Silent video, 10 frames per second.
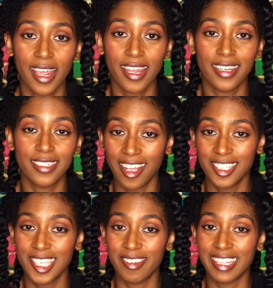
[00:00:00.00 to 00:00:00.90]
And I'll
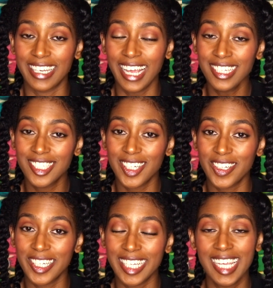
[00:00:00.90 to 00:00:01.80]
see you on the next
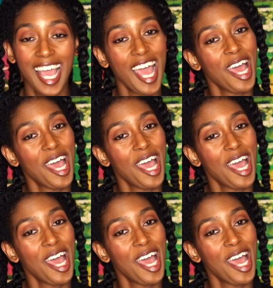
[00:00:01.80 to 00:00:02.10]
journey.